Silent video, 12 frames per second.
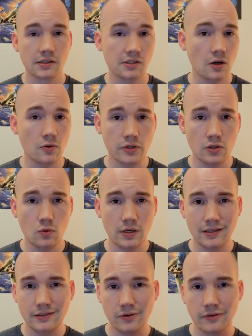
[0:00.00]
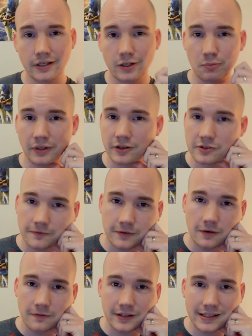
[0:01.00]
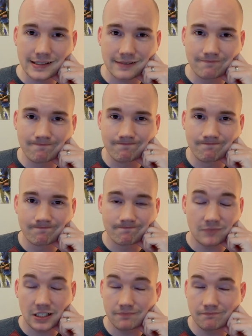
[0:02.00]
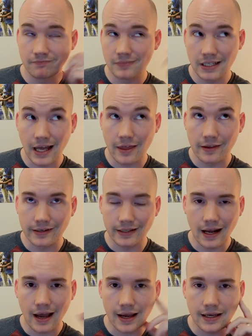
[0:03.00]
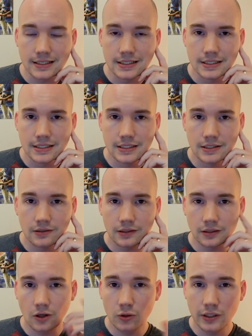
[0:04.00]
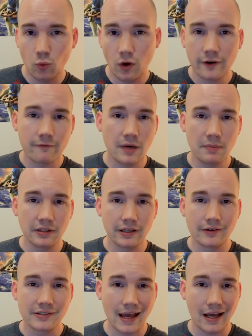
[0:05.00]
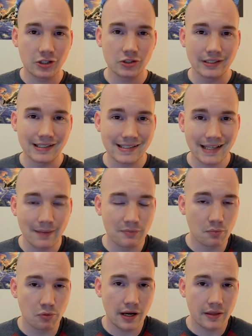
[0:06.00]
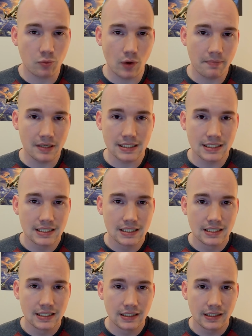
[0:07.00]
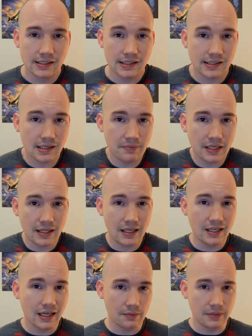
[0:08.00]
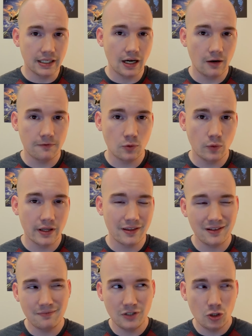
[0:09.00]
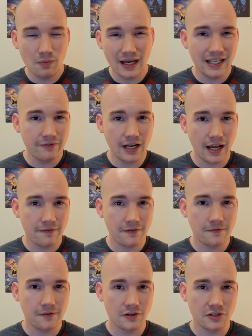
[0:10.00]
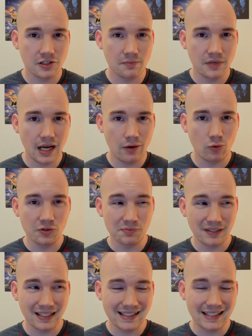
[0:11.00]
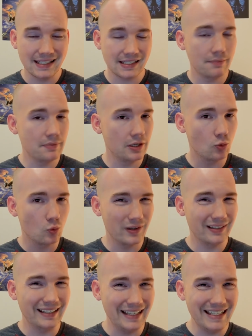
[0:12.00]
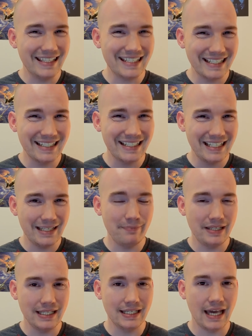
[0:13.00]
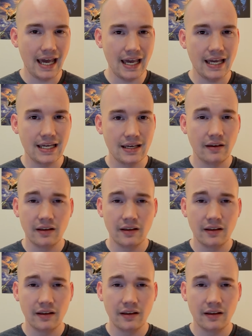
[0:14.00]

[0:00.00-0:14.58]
So, you don't think your players will fall for this? Well, neither did I. Well, only one of my players actually escaped the breath weapon. This is something that you gotta be careful with, and you might even have to fudge some die rolls because this can be a real instant TPK,